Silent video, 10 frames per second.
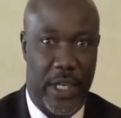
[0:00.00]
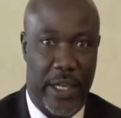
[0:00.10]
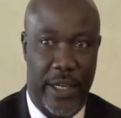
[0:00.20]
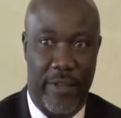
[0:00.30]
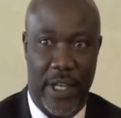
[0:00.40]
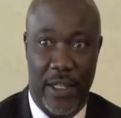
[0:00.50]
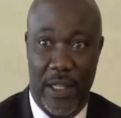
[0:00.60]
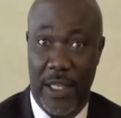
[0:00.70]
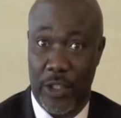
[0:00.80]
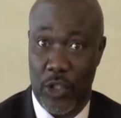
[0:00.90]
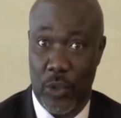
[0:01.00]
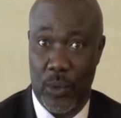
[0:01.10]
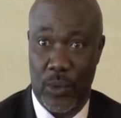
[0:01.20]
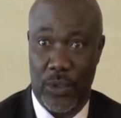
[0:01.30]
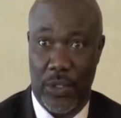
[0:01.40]
have the analytic
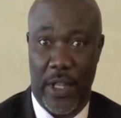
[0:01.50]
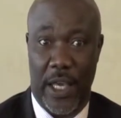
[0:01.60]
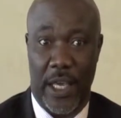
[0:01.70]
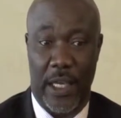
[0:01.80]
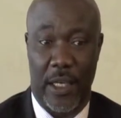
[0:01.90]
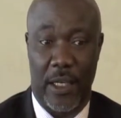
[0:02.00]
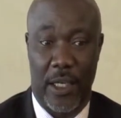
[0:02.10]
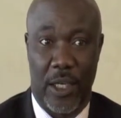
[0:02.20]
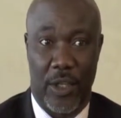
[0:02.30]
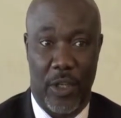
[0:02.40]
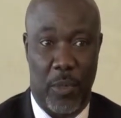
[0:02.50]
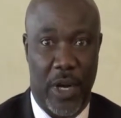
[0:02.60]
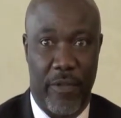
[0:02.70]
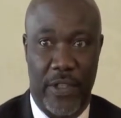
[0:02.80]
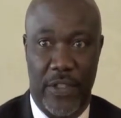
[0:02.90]
tools that the
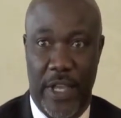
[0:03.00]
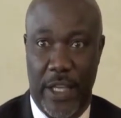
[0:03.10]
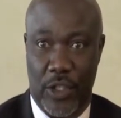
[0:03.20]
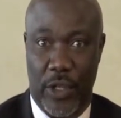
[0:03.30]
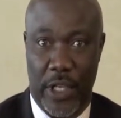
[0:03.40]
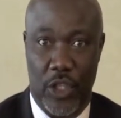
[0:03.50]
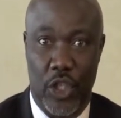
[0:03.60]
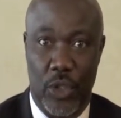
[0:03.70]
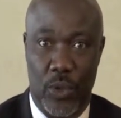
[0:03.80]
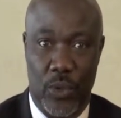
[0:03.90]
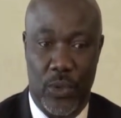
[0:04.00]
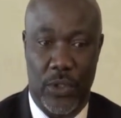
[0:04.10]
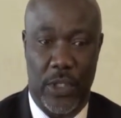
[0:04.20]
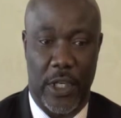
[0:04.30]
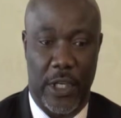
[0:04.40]
private sector can use
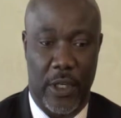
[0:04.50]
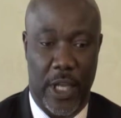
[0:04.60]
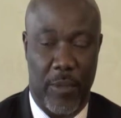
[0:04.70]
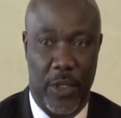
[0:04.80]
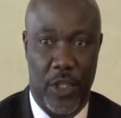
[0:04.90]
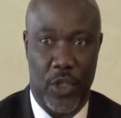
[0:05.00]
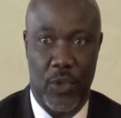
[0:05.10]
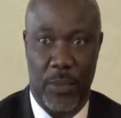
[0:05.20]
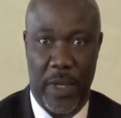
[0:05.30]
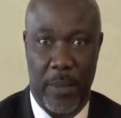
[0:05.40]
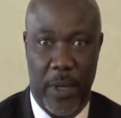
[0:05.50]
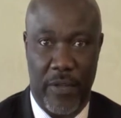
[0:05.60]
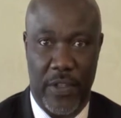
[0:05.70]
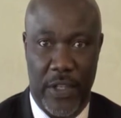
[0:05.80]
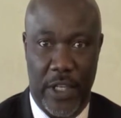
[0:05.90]
and can be used by the
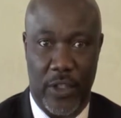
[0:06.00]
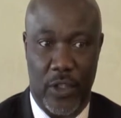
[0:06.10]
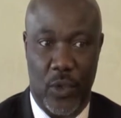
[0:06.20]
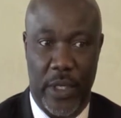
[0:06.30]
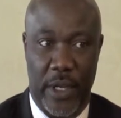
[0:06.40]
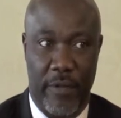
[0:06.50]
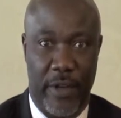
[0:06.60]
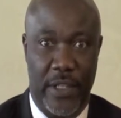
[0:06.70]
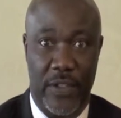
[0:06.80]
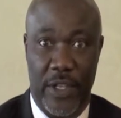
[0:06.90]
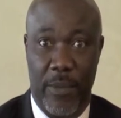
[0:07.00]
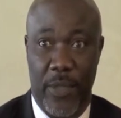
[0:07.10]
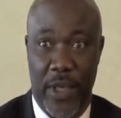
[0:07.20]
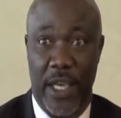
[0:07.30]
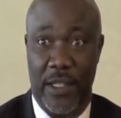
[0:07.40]
private sector to identify the same
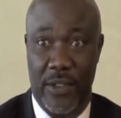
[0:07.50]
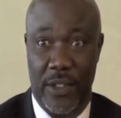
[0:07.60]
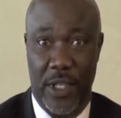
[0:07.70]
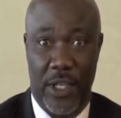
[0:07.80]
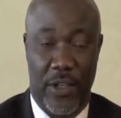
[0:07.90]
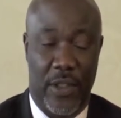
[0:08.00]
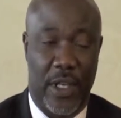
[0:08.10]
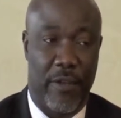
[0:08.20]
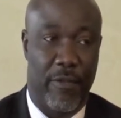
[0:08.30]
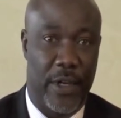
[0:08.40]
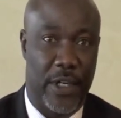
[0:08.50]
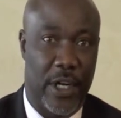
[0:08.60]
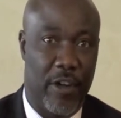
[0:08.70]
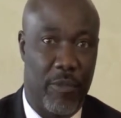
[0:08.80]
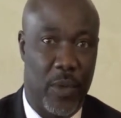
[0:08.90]
things that the federal
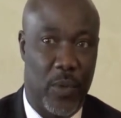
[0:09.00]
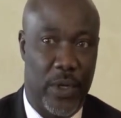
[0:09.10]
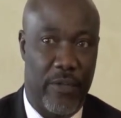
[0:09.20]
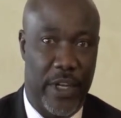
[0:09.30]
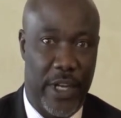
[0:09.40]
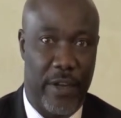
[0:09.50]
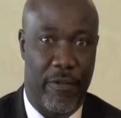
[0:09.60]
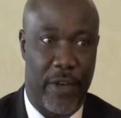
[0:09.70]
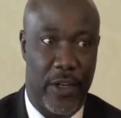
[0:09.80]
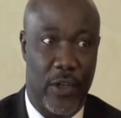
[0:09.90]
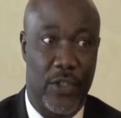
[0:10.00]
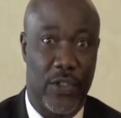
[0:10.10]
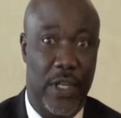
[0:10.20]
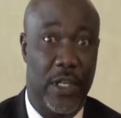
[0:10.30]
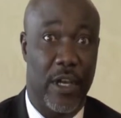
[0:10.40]
government would have identified or the
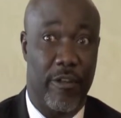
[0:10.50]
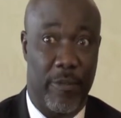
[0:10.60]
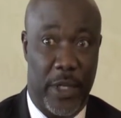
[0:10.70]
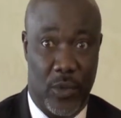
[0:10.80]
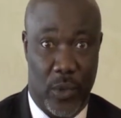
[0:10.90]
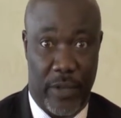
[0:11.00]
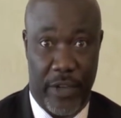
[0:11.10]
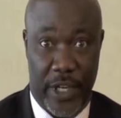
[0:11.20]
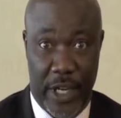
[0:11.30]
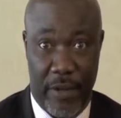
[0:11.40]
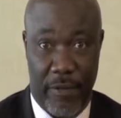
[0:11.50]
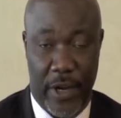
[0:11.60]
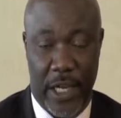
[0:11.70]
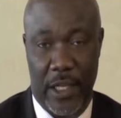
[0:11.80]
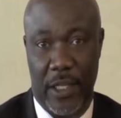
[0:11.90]
state government would have
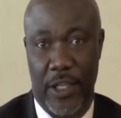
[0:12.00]
identified